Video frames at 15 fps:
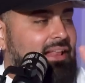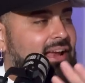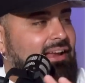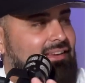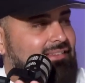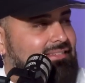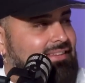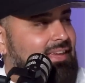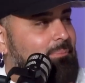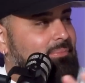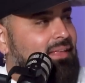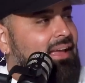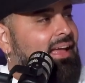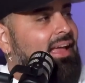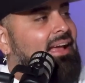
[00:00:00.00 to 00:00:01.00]
like, skip
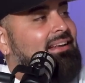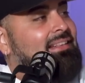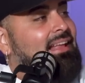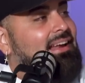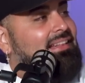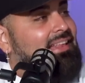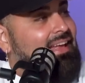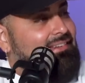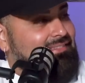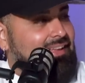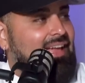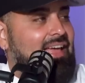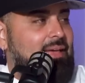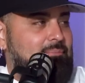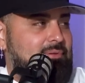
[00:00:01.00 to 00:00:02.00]
that, act like that's
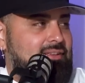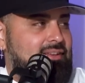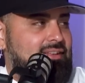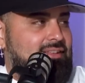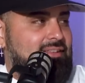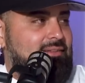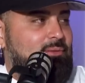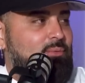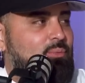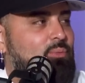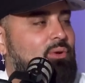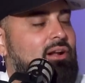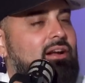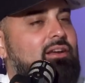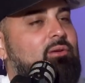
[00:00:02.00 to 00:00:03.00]
not happening.
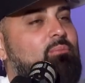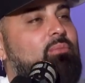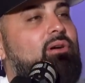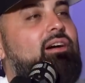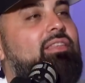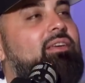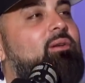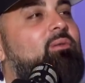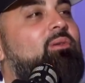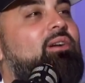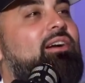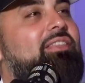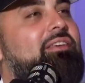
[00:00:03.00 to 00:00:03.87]
What are you other?